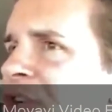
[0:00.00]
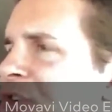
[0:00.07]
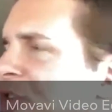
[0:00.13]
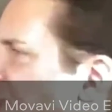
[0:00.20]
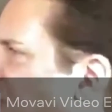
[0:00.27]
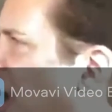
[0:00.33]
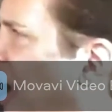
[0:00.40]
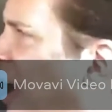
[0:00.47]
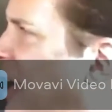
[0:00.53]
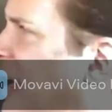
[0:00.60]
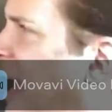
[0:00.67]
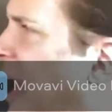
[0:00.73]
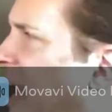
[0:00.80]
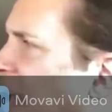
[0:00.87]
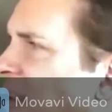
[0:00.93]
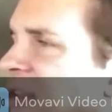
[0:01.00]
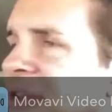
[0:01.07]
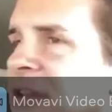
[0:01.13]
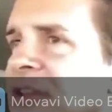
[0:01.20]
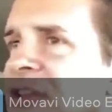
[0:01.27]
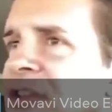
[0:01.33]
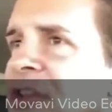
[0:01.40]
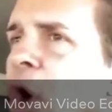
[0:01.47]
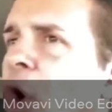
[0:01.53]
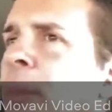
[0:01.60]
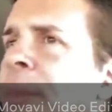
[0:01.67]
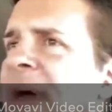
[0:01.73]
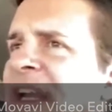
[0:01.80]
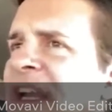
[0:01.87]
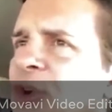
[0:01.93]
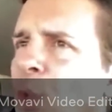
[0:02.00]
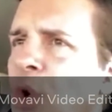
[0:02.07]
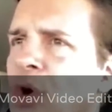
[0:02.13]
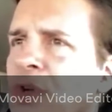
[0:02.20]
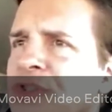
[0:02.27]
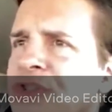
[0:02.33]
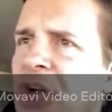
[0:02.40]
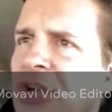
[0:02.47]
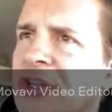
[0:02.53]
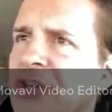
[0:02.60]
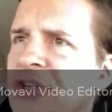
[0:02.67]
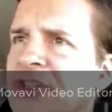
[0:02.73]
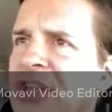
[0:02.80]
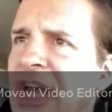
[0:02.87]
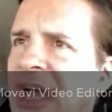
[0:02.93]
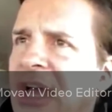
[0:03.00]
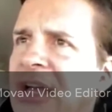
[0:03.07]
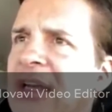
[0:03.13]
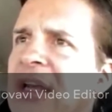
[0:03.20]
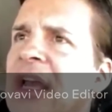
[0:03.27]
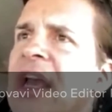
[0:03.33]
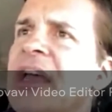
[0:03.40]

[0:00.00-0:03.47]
your side and nobody in the world's on your side.